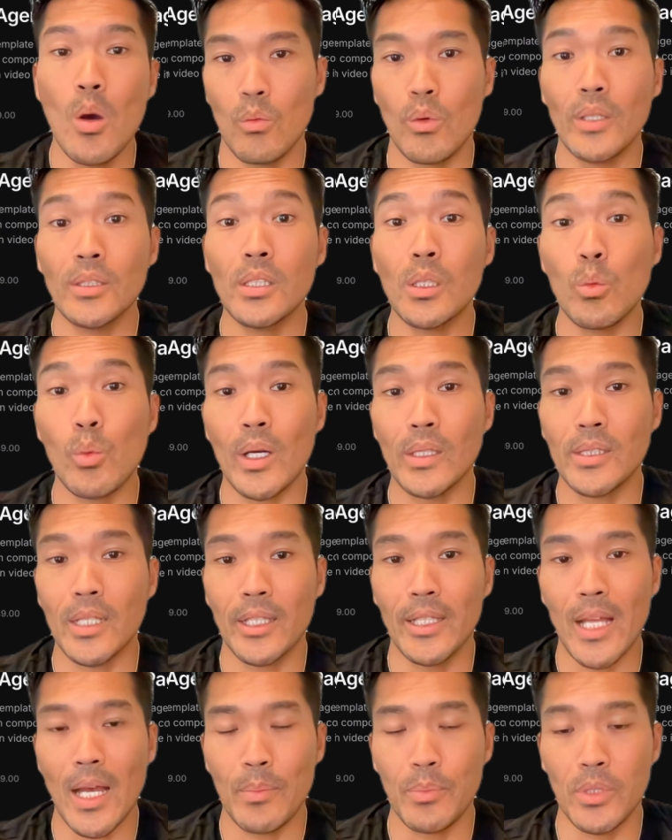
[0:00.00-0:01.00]
once it was
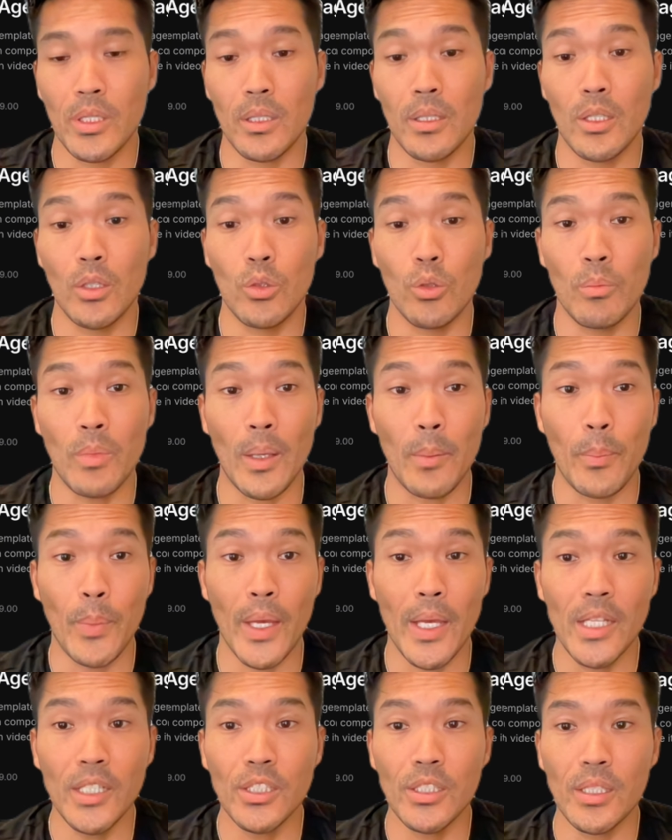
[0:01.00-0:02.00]
adapted into my
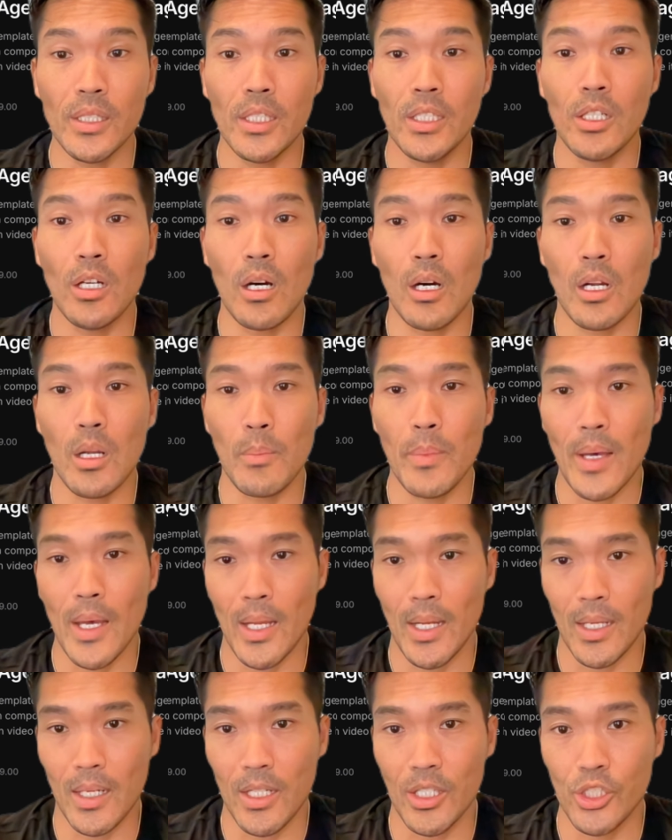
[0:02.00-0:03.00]
page, it
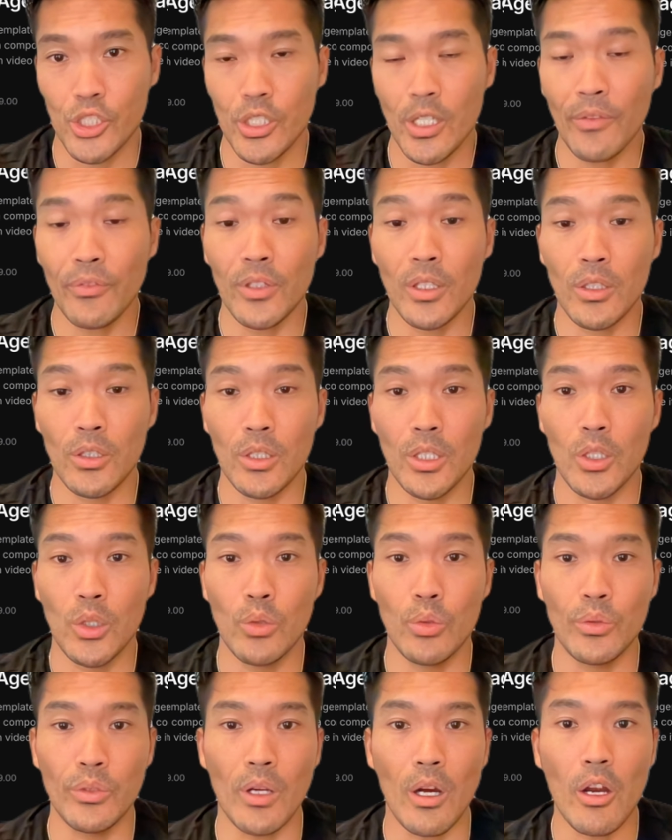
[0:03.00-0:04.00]
automatically shifted
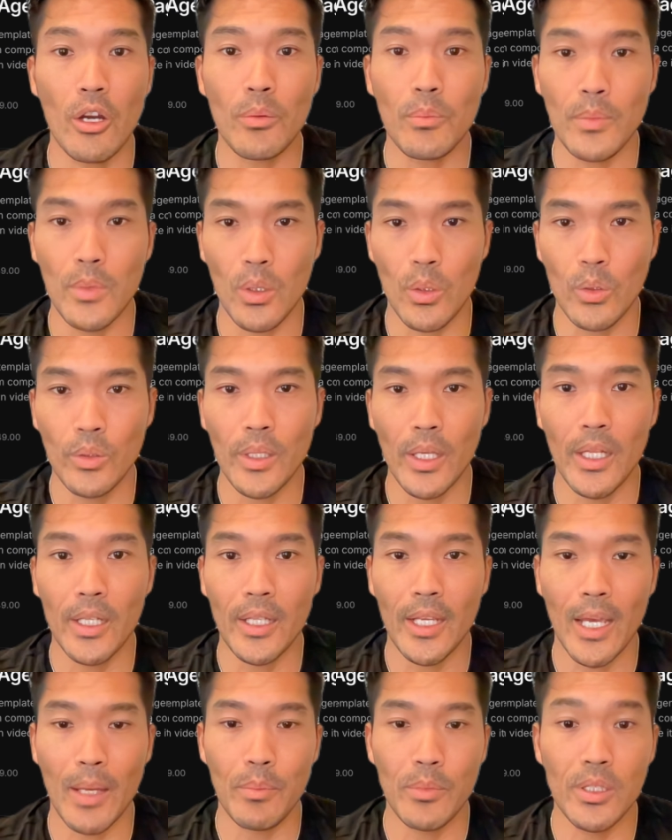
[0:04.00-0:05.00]
into dark mode and
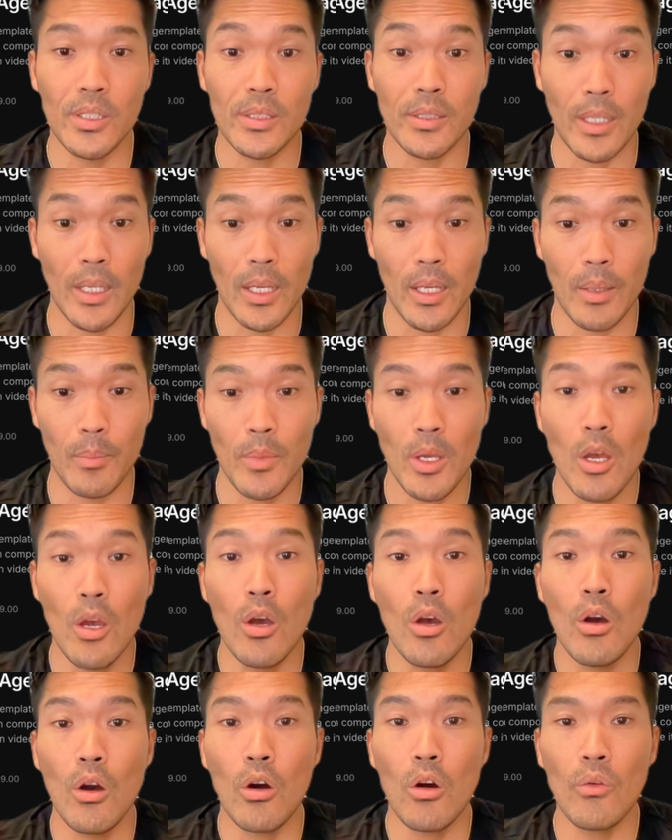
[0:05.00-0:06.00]
kept the same
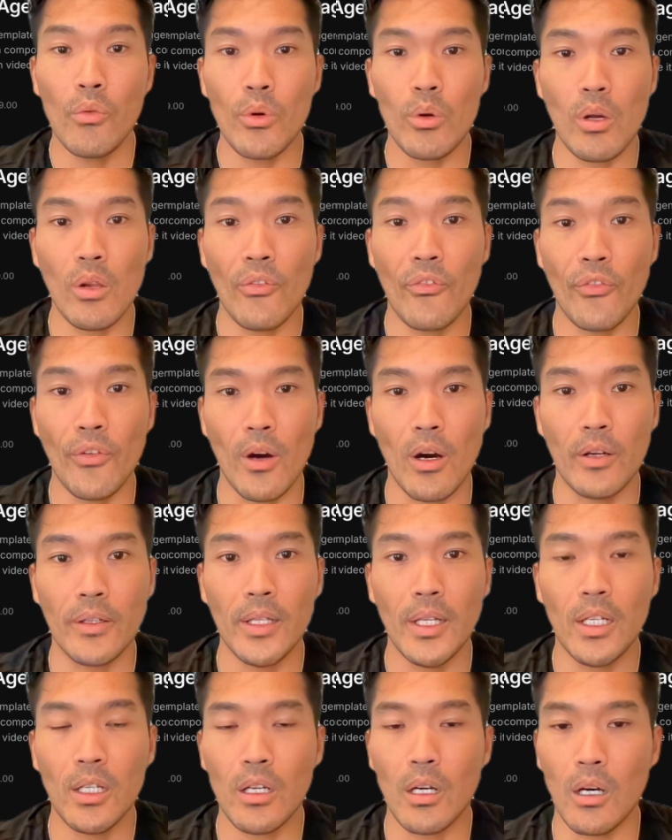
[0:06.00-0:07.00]
overall font
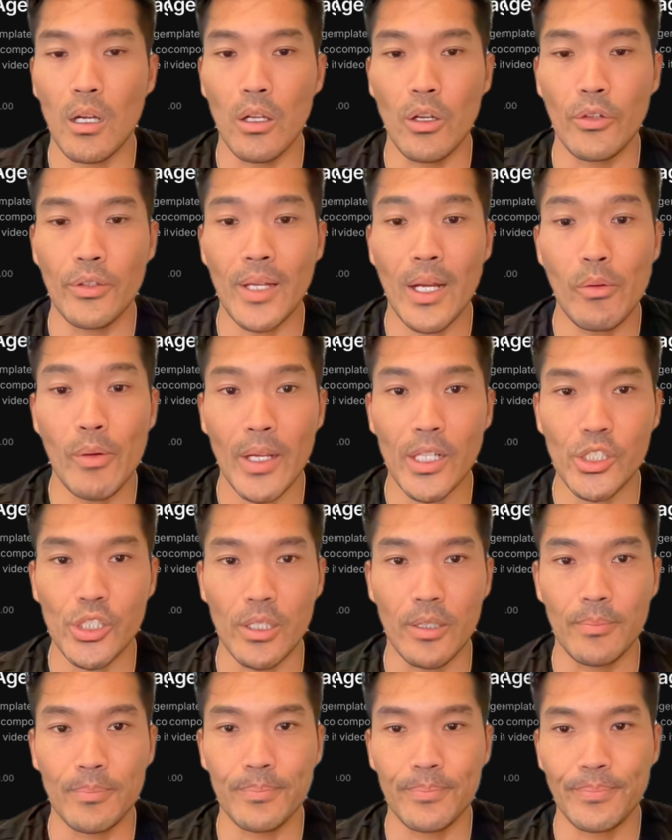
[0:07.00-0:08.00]
and color
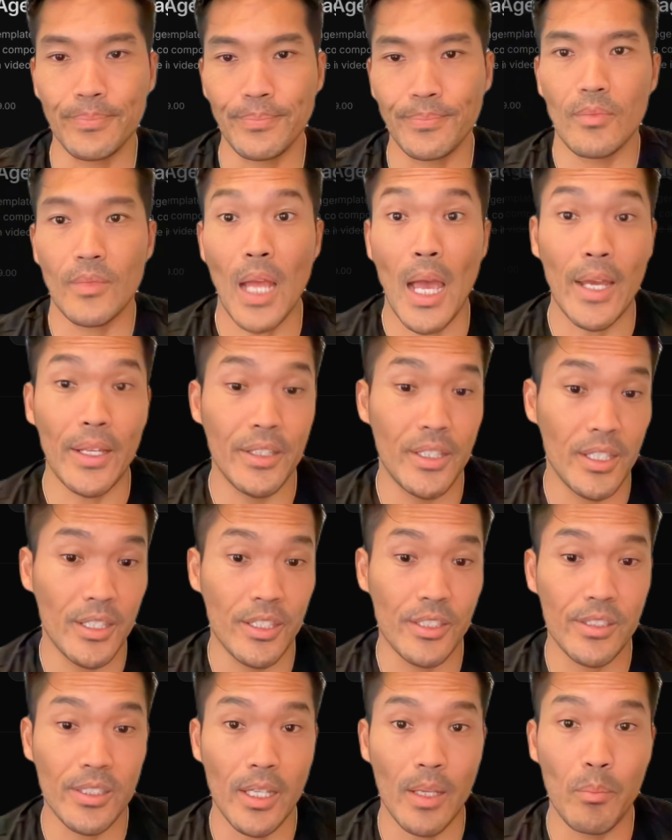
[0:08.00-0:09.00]
direction. I did the
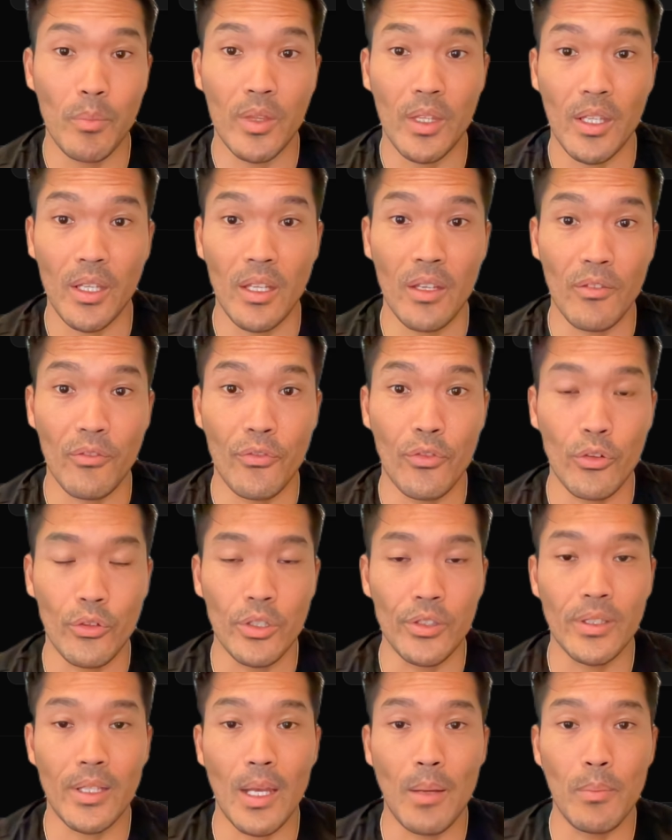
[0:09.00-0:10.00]
same thing for the
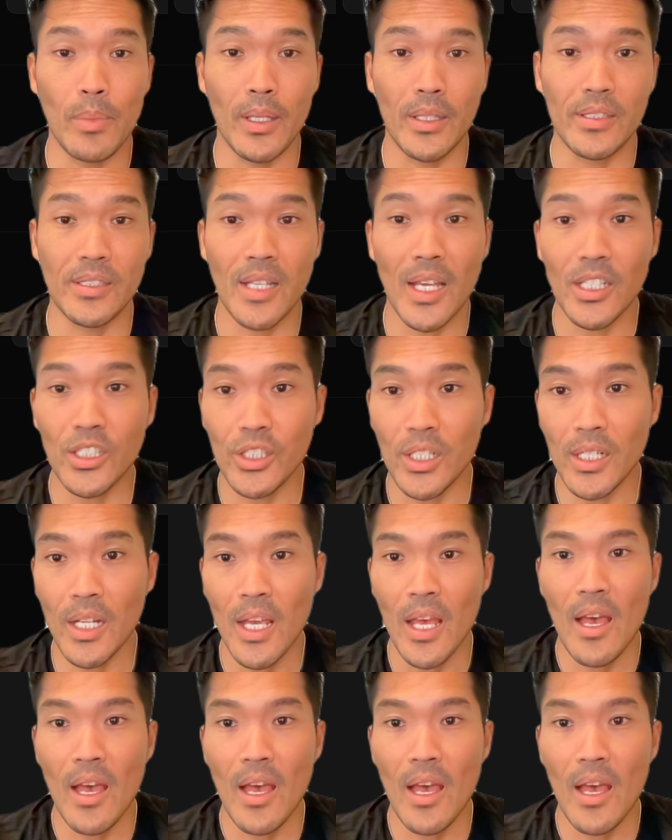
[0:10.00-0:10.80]
template section.